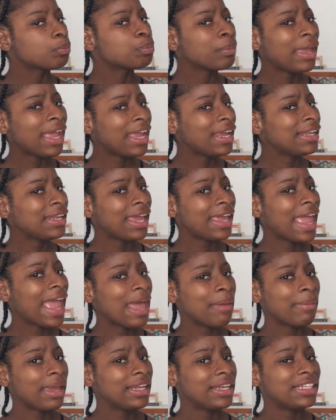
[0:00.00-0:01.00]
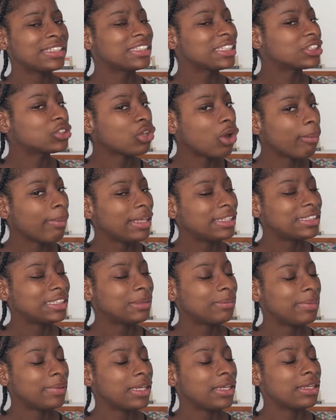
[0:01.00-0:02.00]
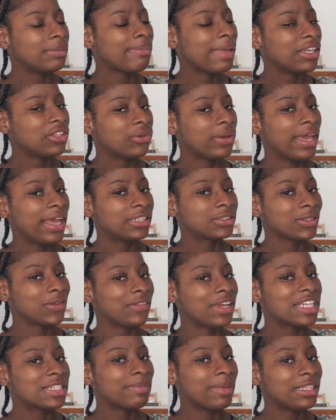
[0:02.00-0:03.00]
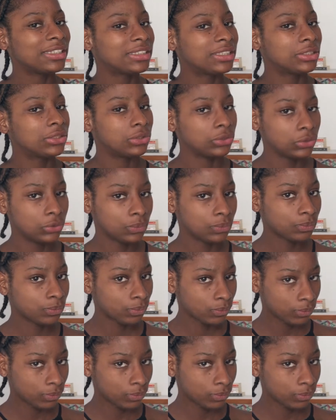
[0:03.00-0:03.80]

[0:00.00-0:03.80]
Hair mayonnaise is not meant to make your hair soft. It's meant to